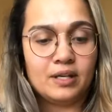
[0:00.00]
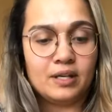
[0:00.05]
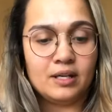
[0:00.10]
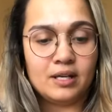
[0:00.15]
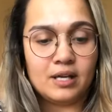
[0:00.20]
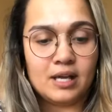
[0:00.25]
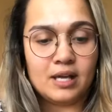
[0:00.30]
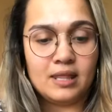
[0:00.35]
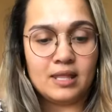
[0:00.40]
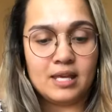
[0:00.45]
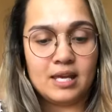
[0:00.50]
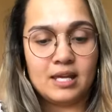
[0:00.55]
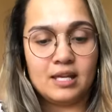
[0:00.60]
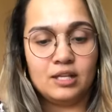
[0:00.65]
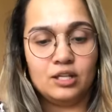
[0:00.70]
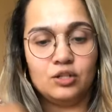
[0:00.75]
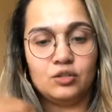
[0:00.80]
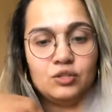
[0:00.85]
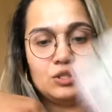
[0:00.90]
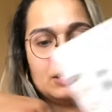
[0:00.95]
And then
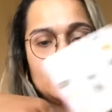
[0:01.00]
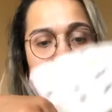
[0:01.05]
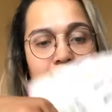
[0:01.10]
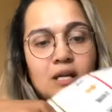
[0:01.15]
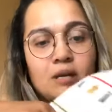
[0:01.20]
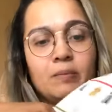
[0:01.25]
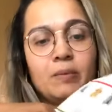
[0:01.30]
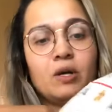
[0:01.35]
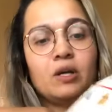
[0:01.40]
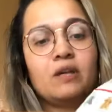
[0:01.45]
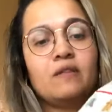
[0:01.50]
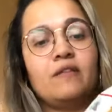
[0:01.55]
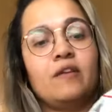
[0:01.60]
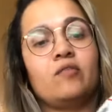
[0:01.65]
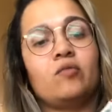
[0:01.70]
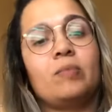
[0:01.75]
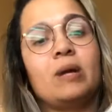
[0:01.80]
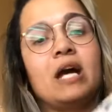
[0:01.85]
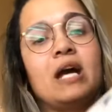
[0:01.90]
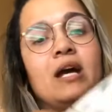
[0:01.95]
you just take a party favor
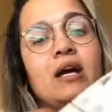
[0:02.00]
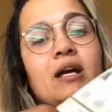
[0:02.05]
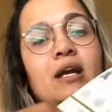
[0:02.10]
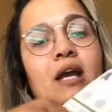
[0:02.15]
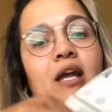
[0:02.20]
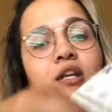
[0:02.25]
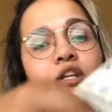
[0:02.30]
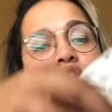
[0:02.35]
bag and you